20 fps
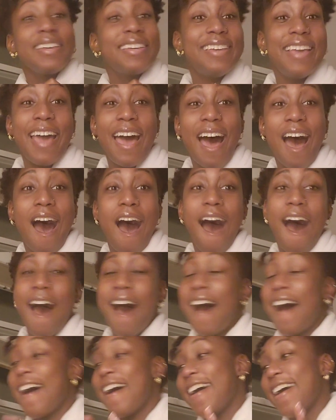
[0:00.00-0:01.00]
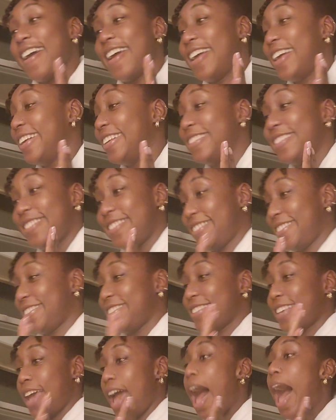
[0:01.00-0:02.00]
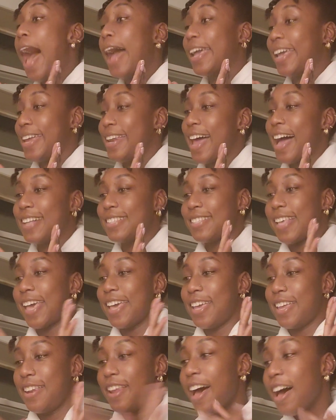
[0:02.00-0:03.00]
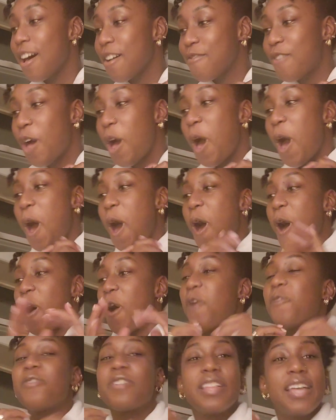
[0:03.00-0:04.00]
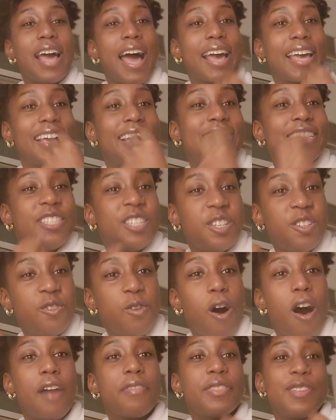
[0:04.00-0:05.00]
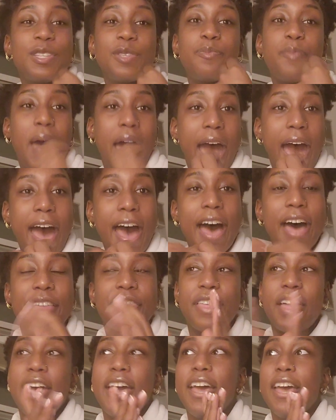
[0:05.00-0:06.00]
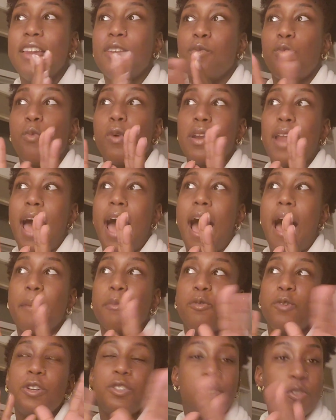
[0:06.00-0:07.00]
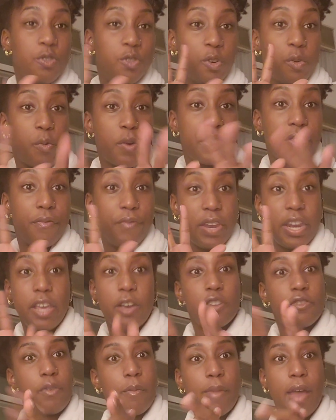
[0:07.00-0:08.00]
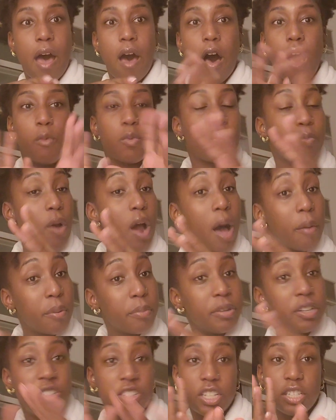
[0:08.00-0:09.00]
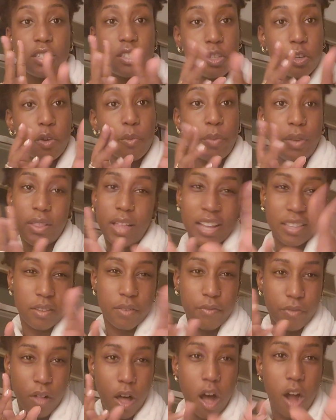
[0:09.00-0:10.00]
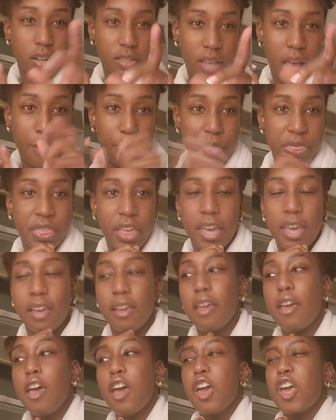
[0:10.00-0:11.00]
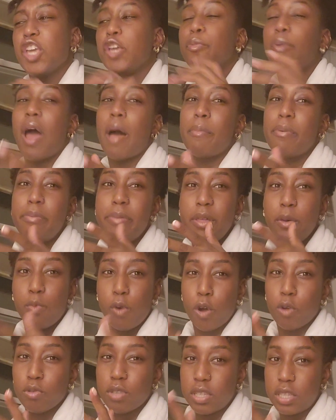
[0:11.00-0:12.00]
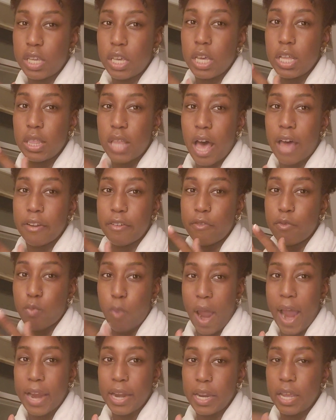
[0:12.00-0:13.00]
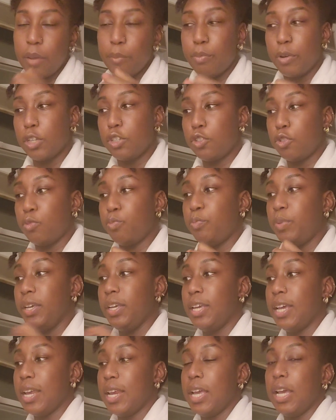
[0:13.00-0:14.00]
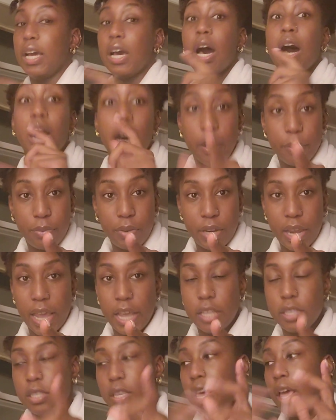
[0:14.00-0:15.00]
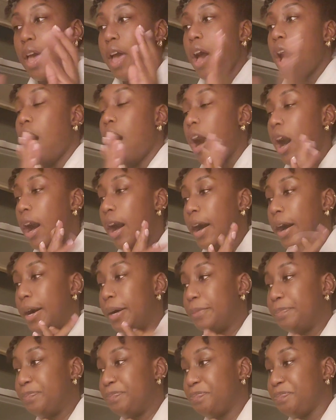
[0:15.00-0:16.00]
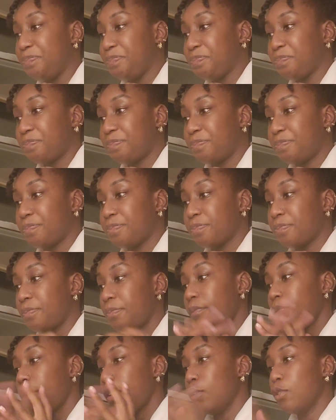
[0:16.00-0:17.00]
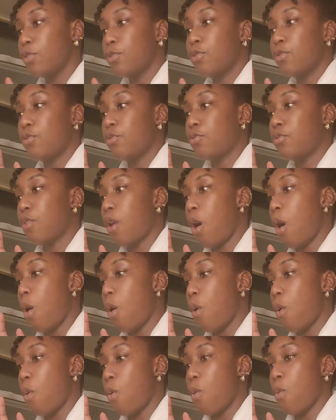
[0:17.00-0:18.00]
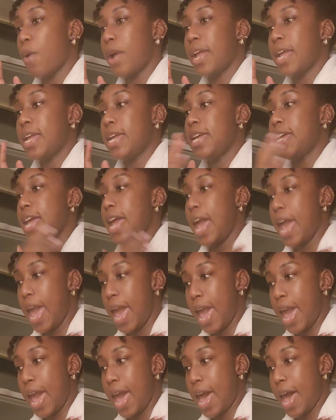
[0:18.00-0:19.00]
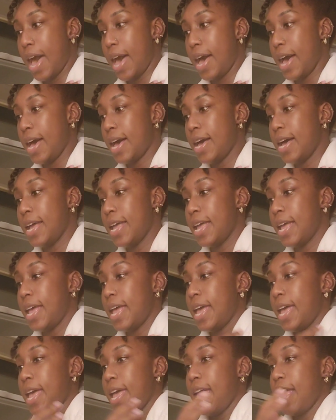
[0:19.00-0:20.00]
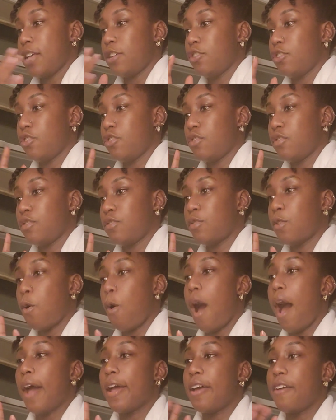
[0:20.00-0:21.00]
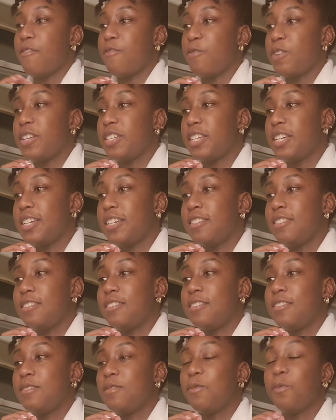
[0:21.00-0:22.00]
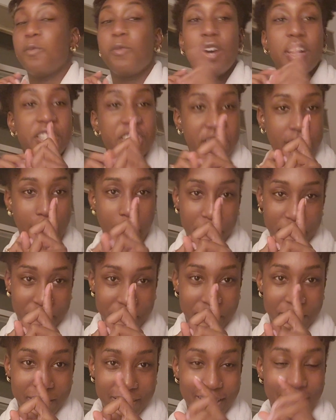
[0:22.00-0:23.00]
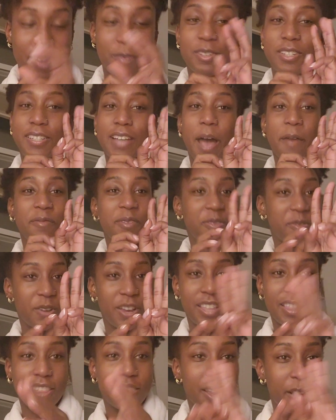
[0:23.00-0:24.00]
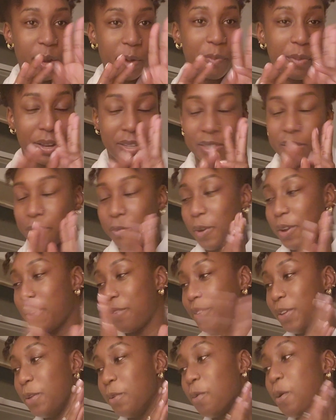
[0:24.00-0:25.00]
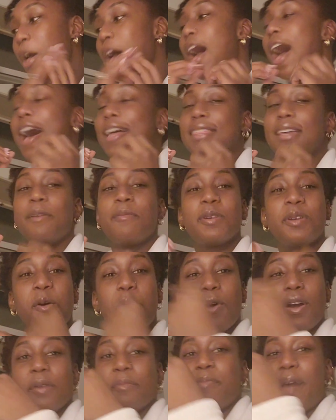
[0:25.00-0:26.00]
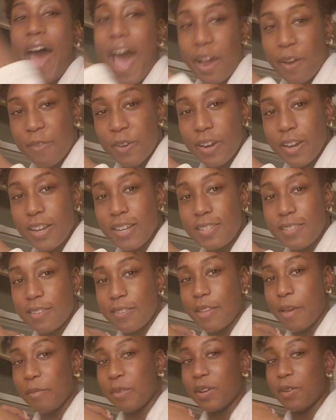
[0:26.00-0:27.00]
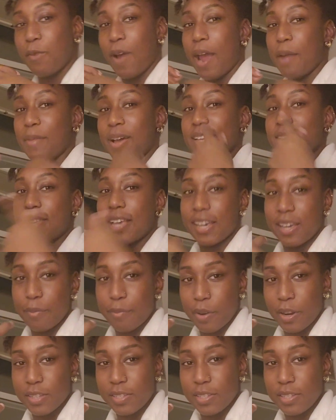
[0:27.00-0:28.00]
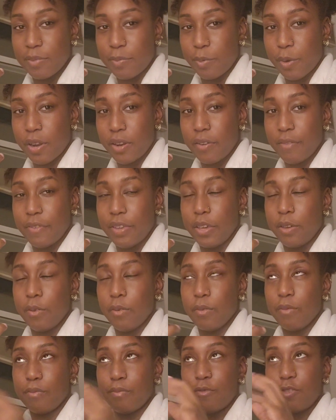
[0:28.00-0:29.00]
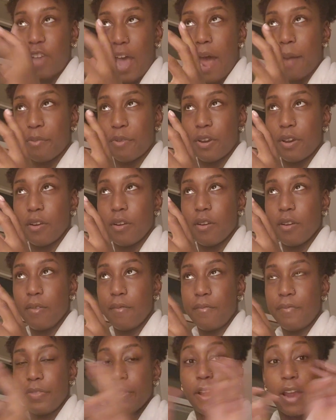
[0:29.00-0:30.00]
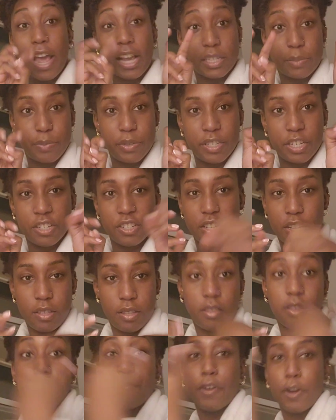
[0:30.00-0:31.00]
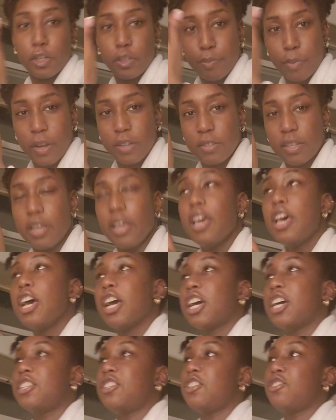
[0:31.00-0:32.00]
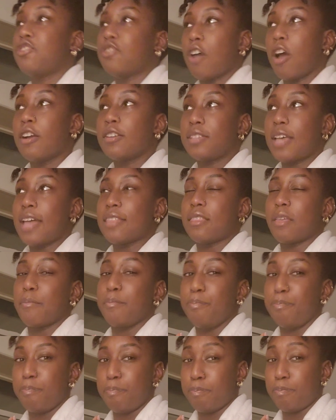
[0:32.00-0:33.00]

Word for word: yeah, I I cannot say enough. Hopefully I can continue on this path and what I'm going to do with videos from now on will probably just still be like the vlog type of thing. You probably won't see a lot of writing, but you'll be getting updates. Um, so yeah. So I have written one chapter. It was chapter three, the third person's point of view. I think I'm going to work backwards and then I'm going to write my second person's point of view chapter, their exposition in the first person. Because it starts at the